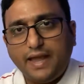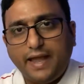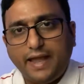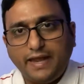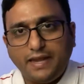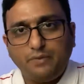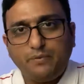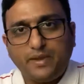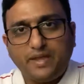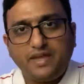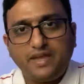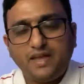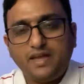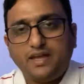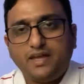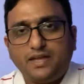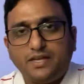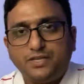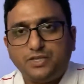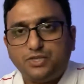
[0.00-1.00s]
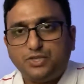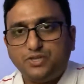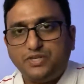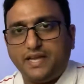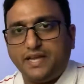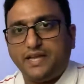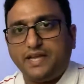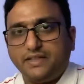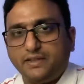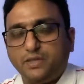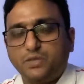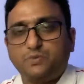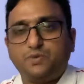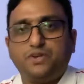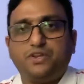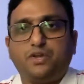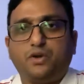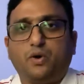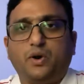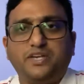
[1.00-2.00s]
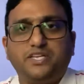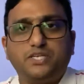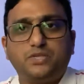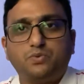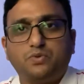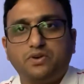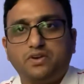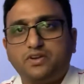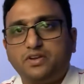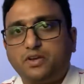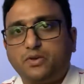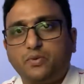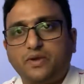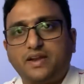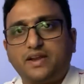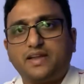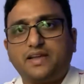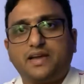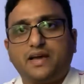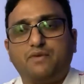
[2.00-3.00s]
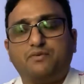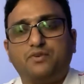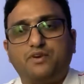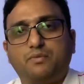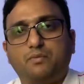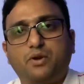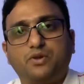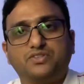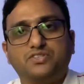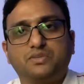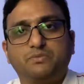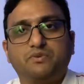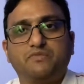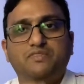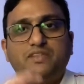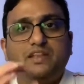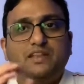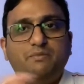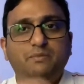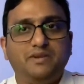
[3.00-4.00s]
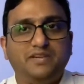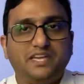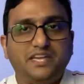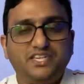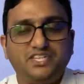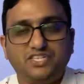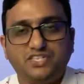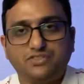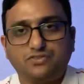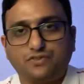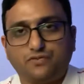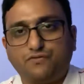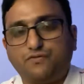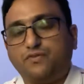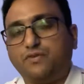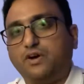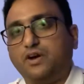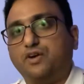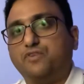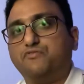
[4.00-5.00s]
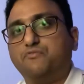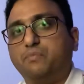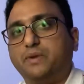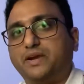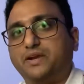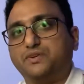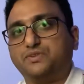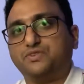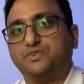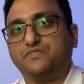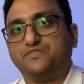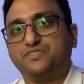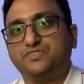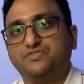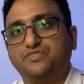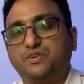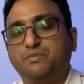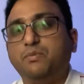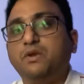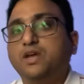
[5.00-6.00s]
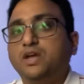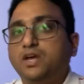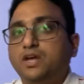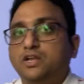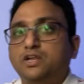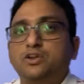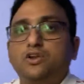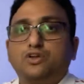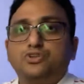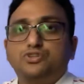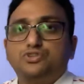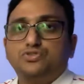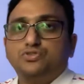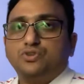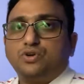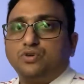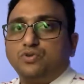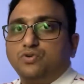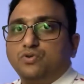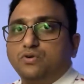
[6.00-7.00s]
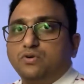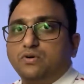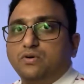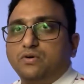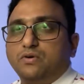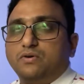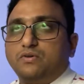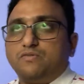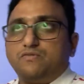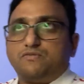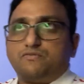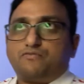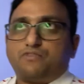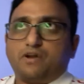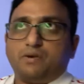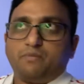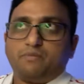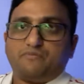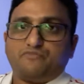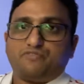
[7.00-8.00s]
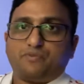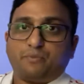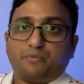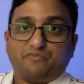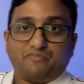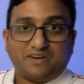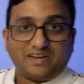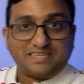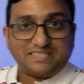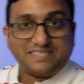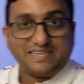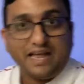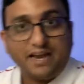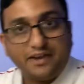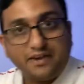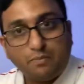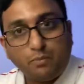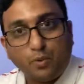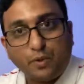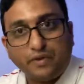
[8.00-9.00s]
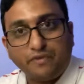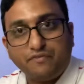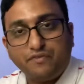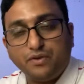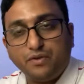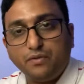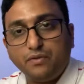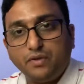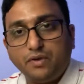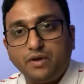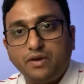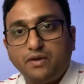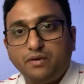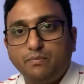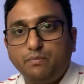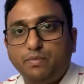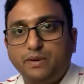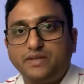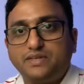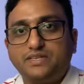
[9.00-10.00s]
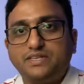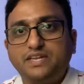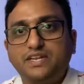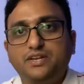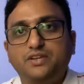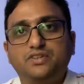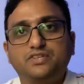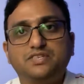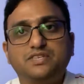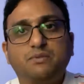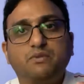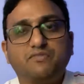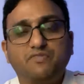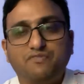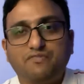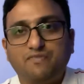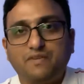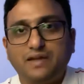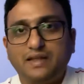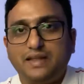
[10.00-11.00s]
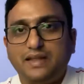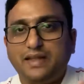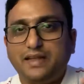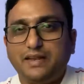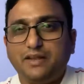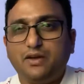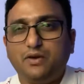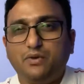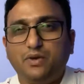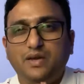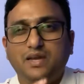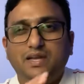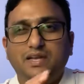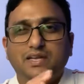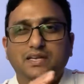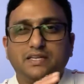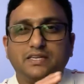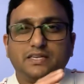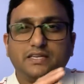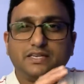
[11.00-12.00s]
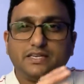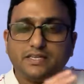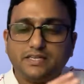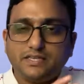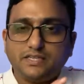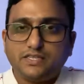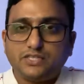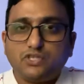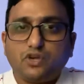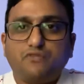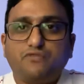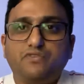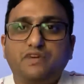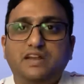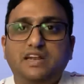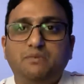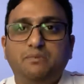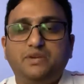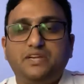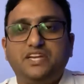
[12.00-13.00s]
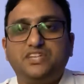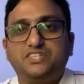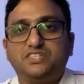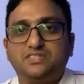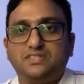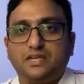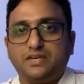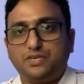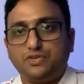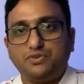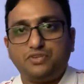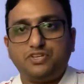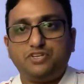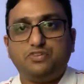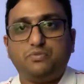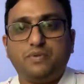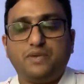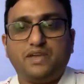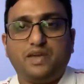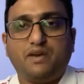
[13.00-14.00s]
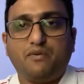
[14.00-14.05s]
Anyway, today in this video, I just wanted to quickly cover about some of the limitations of Microsoft Stream. Not so from a functionality point of view, but some of the software limitations that you need to be